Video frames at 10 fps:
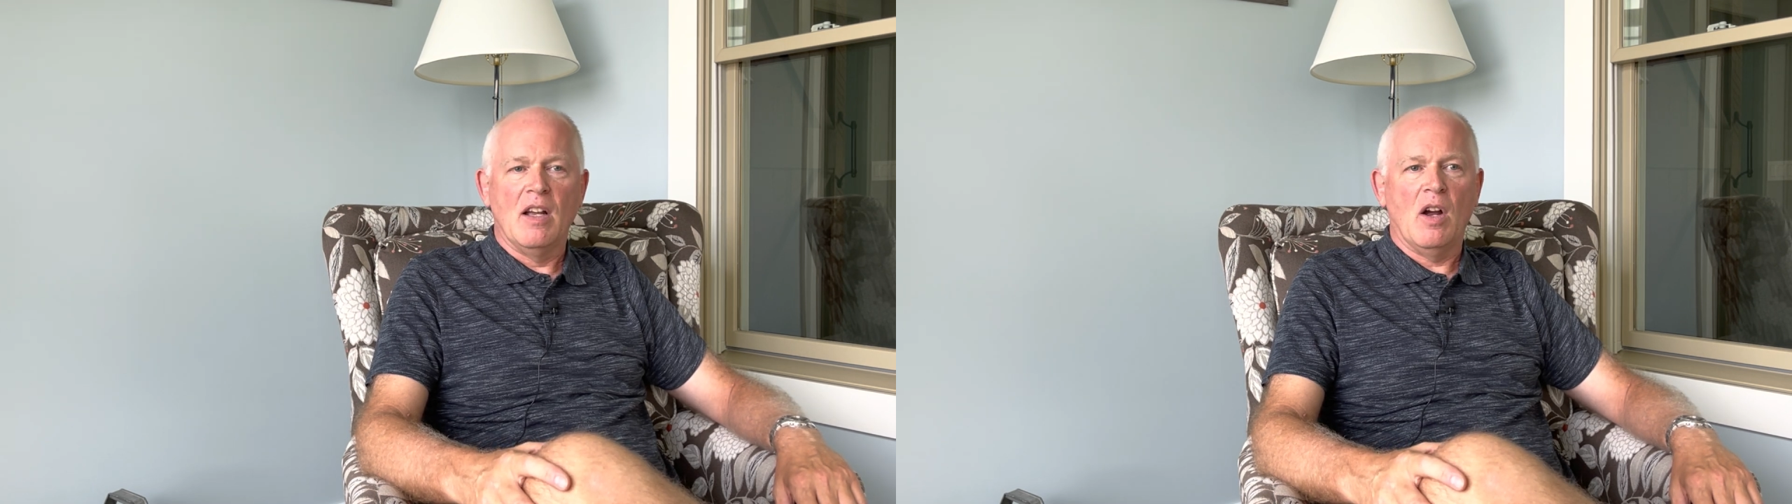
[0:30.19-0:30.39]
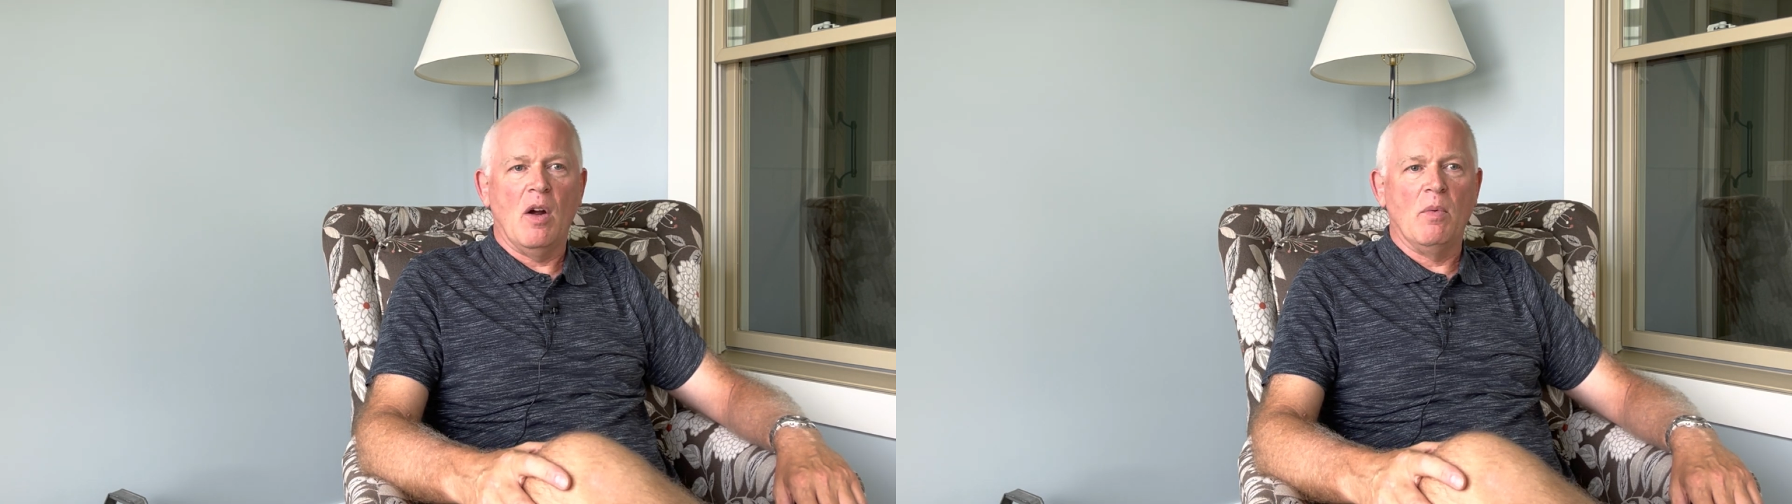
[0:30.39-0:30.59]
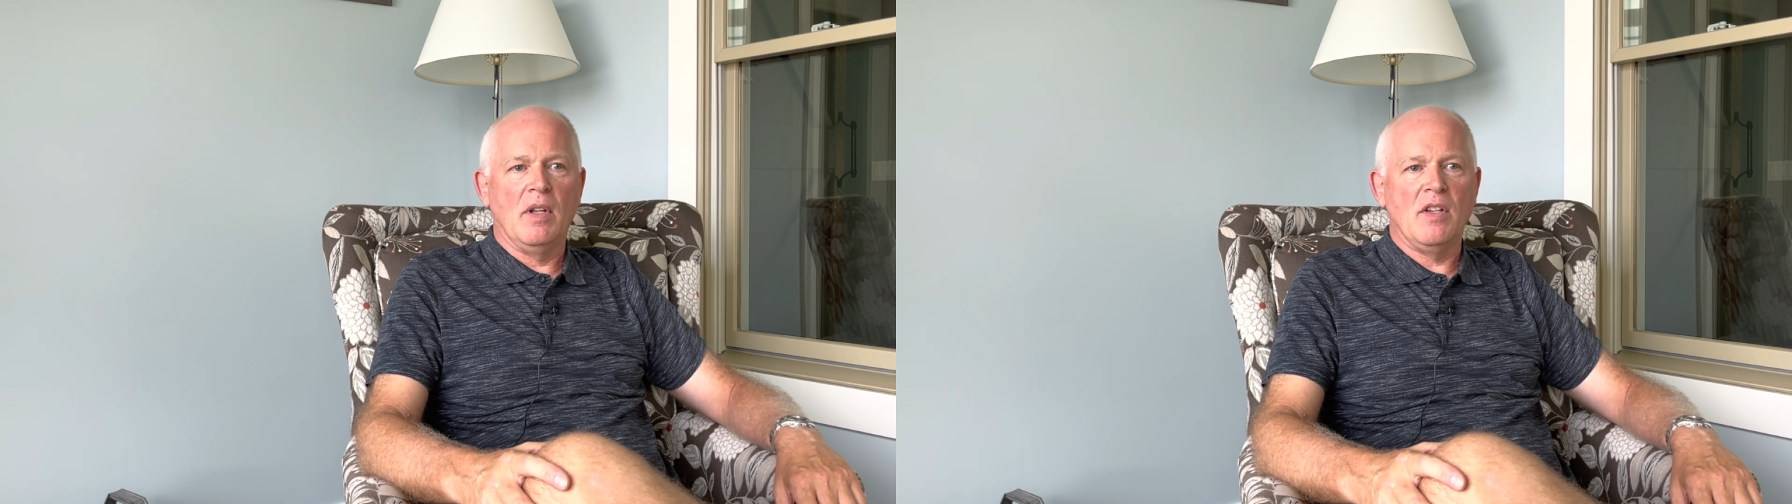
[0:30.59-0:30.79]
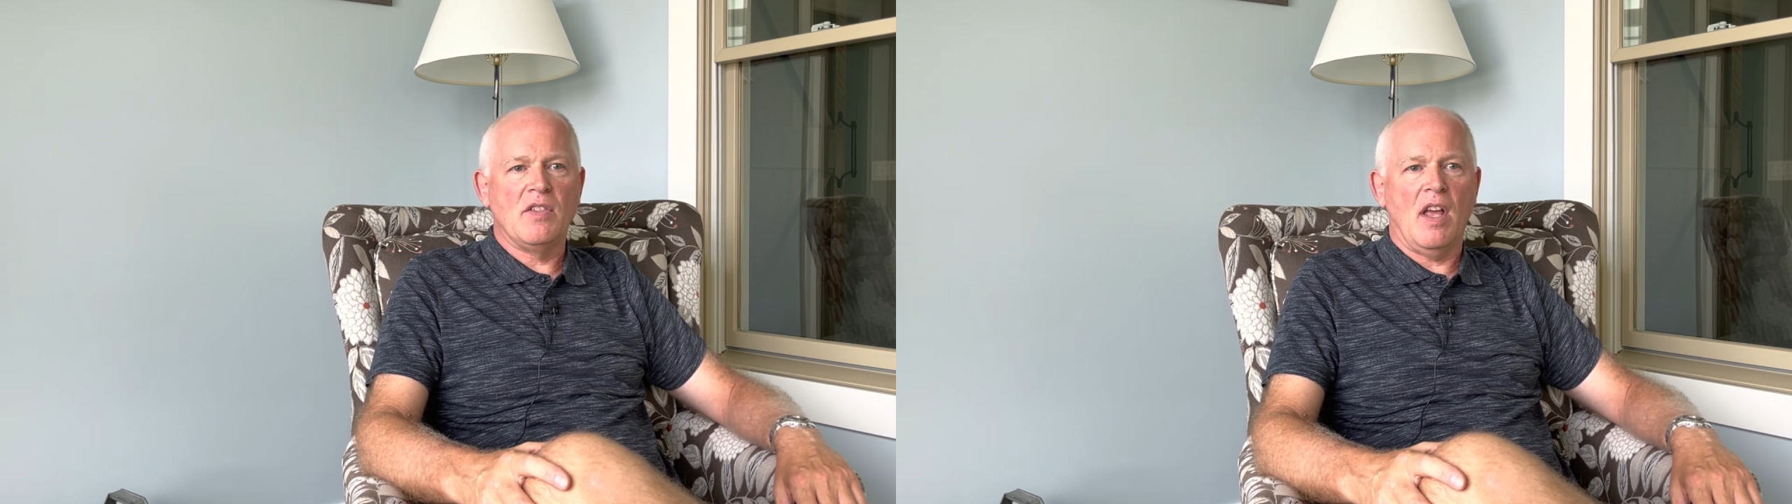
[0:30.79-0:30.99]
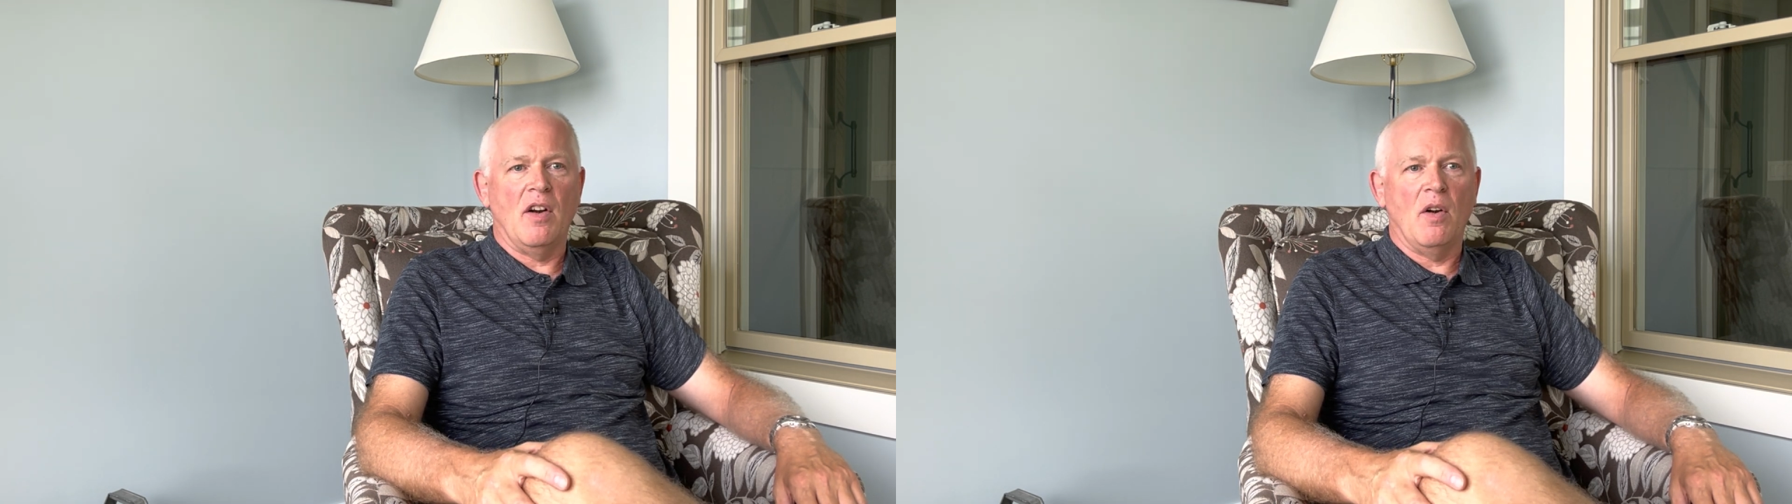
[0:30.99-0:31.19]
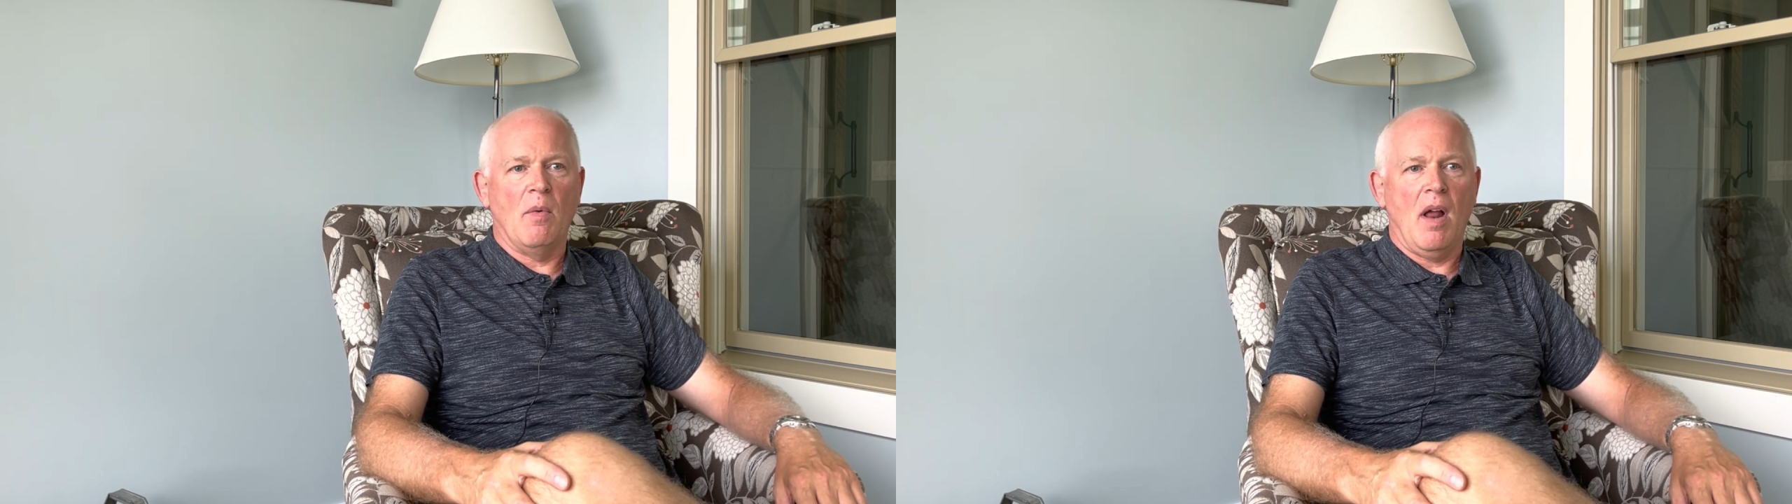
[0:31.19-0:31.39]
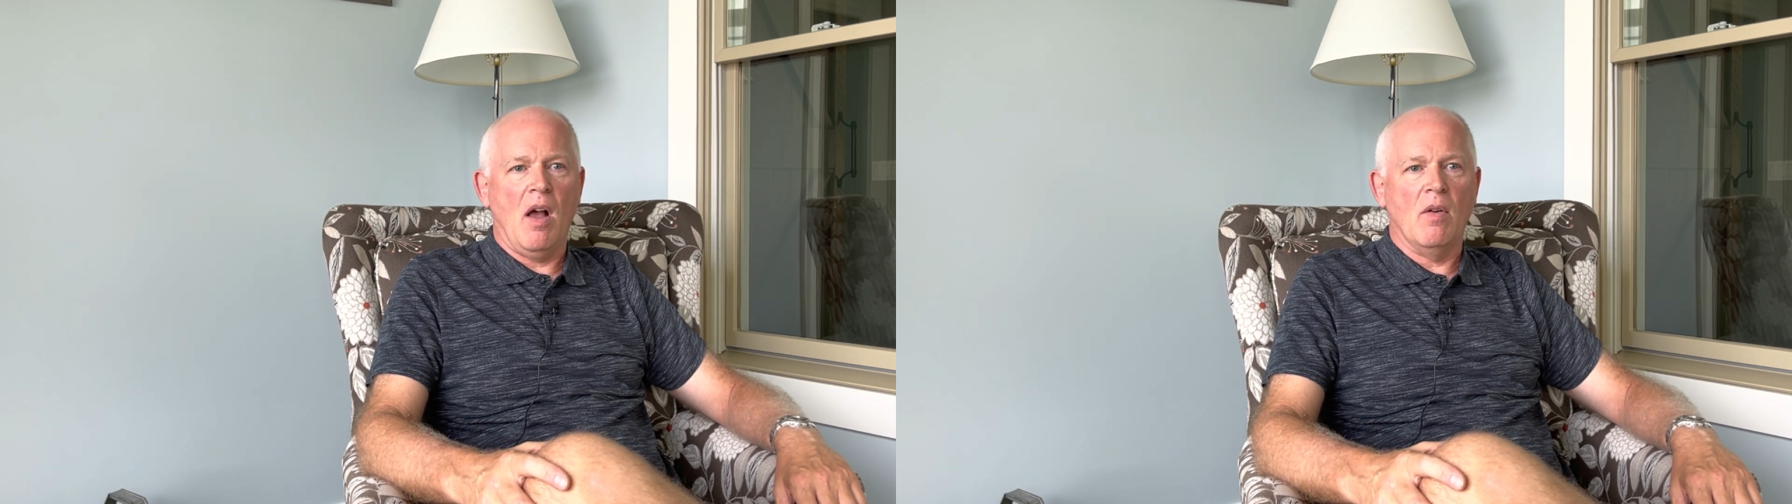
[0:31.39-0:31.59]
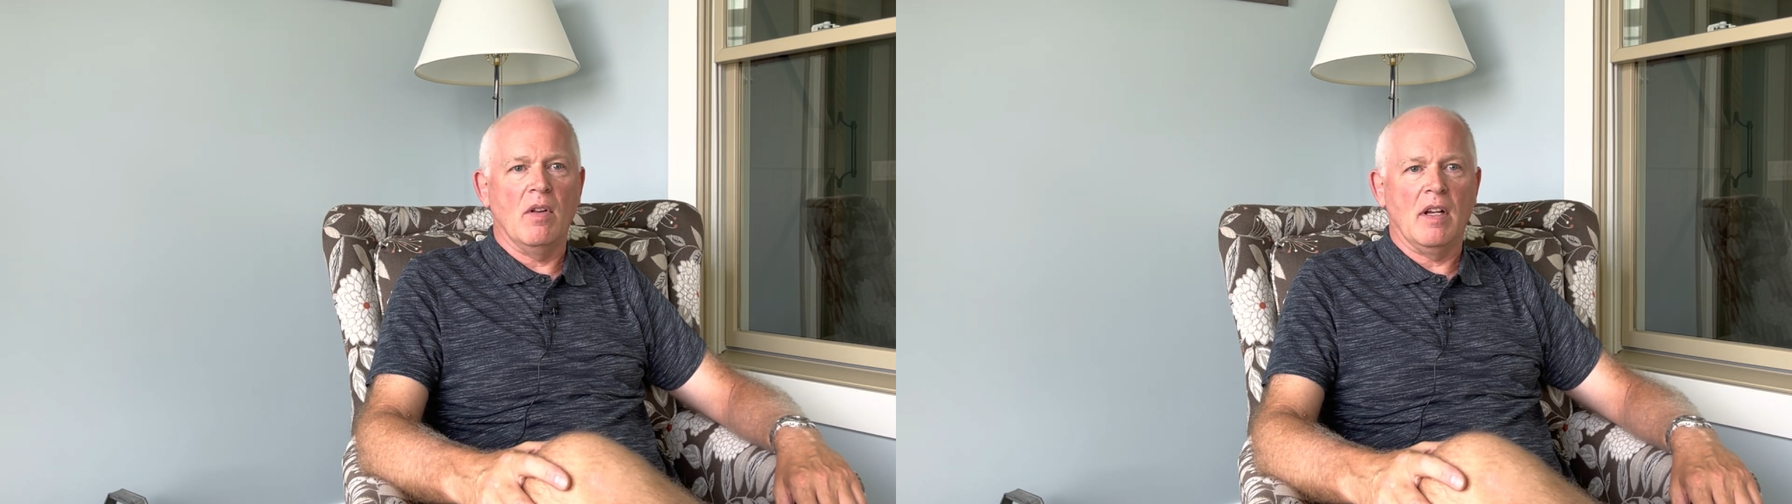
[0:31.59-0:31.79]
really centered around a